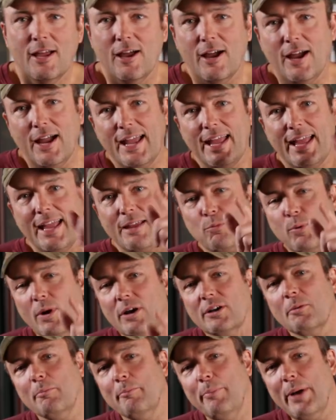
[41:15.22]
right, hey,
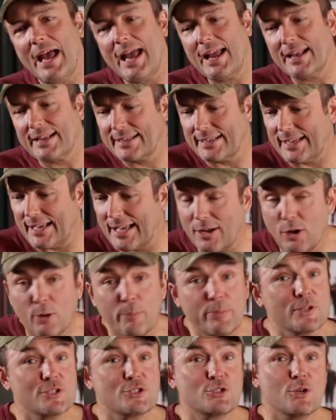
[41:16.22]
welcome back. I
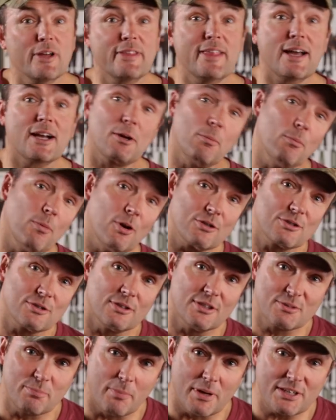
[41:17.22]
hope you enjoyed that
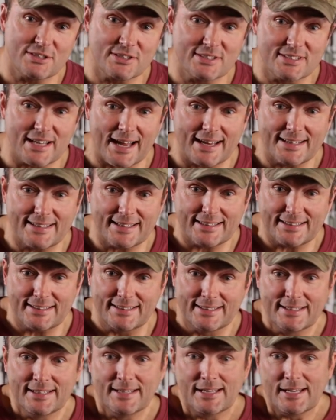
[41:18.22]
commercial as much as I did.
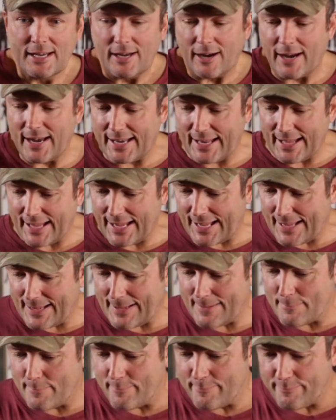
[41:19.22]
All right,
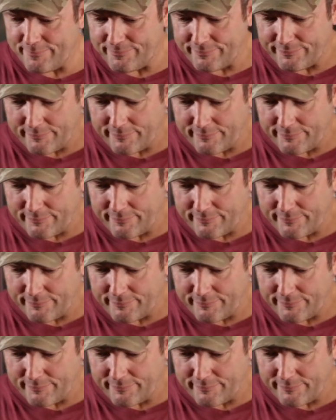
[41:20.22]
I